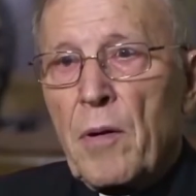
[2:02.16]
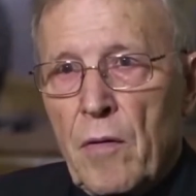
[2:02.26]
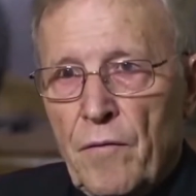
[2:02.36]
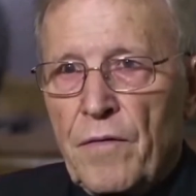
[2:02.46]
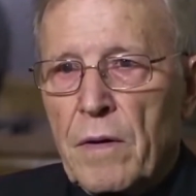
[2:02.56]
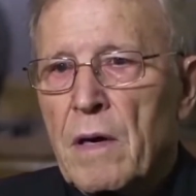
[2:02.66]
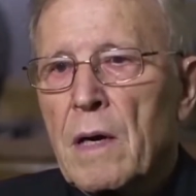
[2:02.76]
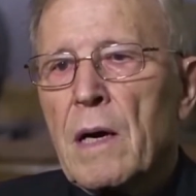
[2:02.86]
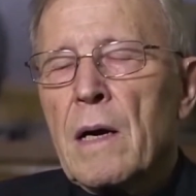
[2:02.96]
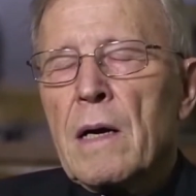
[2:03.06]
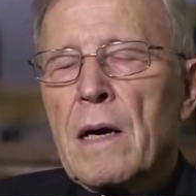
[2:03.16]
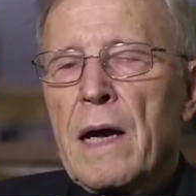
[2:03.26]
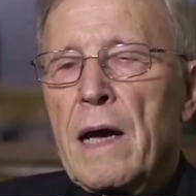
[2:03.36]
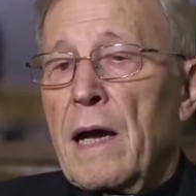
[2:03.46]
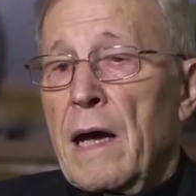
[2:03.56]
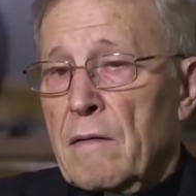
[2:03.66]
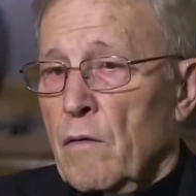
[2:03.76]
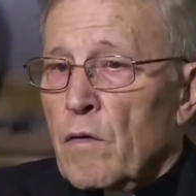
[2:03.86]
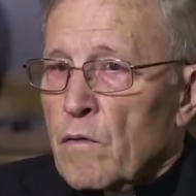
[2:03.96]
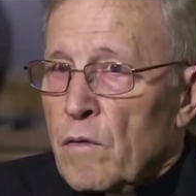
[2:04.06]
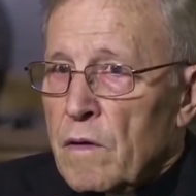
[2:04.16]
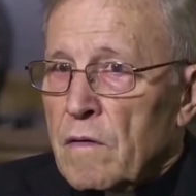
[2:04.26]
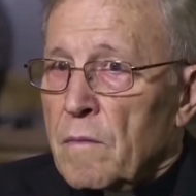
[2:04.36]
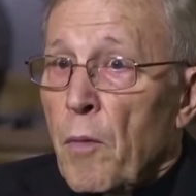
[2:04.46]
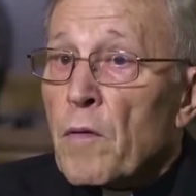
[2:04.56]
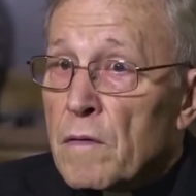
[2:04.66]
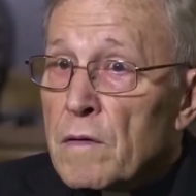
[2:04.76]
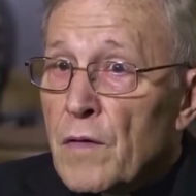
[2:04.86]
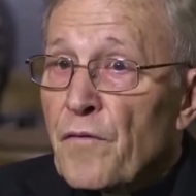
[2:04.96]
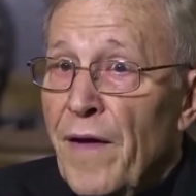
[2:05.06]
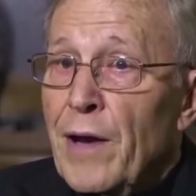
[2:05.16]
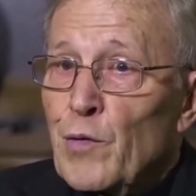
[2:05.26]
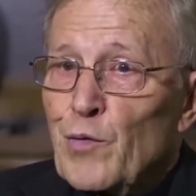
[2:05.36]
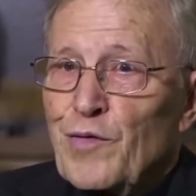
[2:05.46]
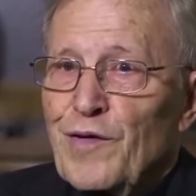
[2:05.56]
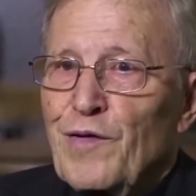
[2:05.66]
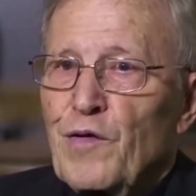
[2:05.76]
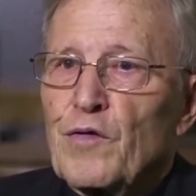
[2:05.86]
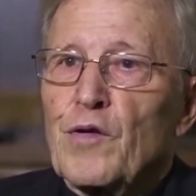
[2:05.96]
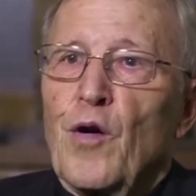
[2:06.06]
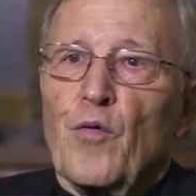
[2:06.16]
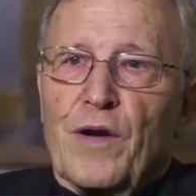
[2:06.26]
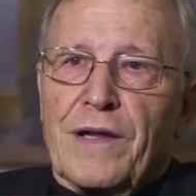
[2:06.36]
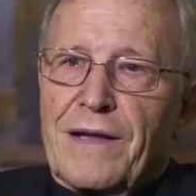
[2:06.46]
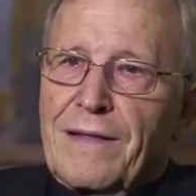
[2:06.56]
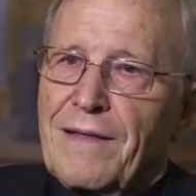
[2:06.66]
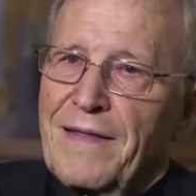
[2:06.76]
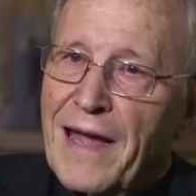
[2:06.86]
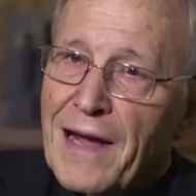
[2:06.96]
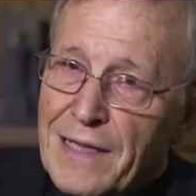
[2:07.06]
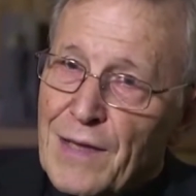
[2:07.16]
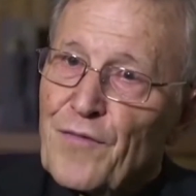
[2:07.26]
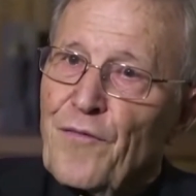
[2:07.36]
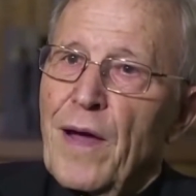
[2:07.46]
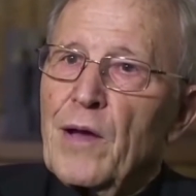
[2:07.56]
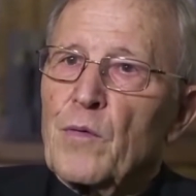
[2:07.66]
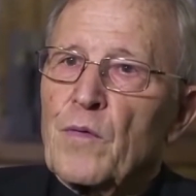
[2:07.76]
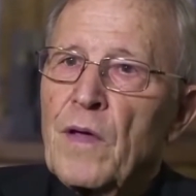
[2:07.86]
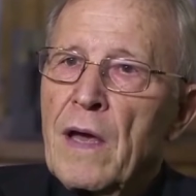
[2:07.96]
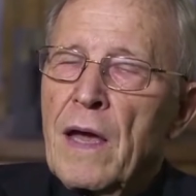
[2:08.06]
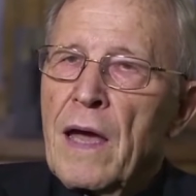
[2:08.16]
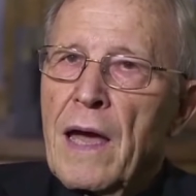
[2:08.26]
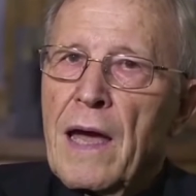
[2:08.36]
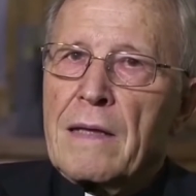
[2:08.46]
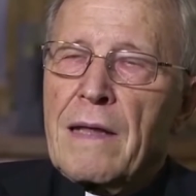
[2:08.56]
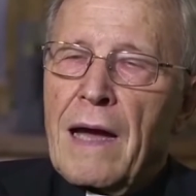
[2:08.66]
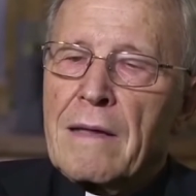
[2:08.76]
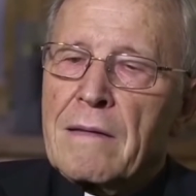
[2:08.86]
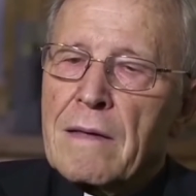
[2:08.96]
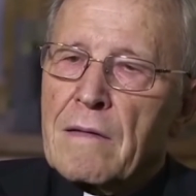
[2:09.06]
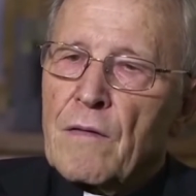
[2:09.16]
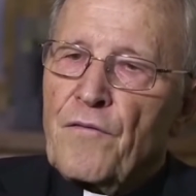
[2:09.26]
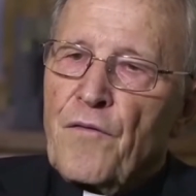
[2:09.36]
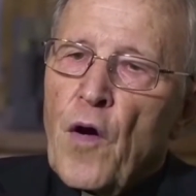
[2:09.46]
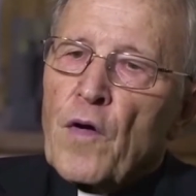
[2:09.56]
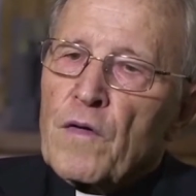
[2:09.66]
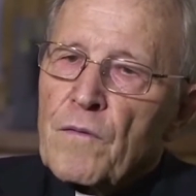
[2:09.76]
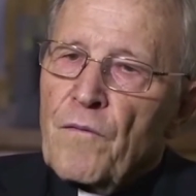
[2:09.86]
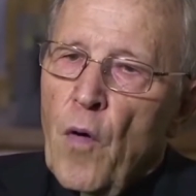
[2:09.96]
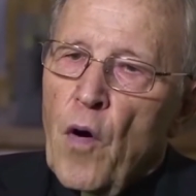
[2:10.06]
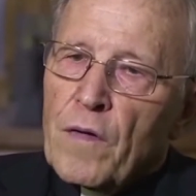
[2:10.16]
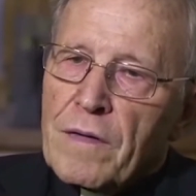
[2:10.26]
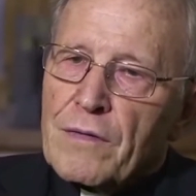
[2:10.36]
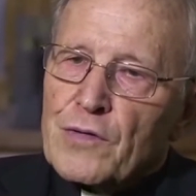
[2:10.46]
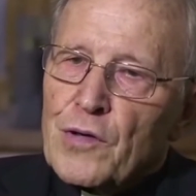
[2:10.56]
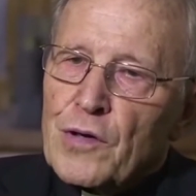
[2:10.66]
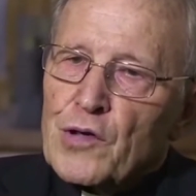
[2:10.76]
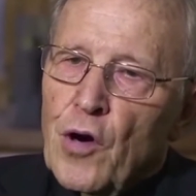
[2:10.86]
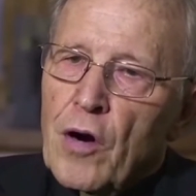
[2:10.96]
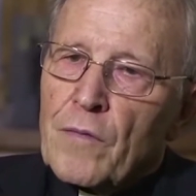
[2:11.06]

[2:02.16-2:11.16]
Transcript: In purely formal terms, adds the cardinal, the synod has not annulled the episcopate, but it has essentially gutted it.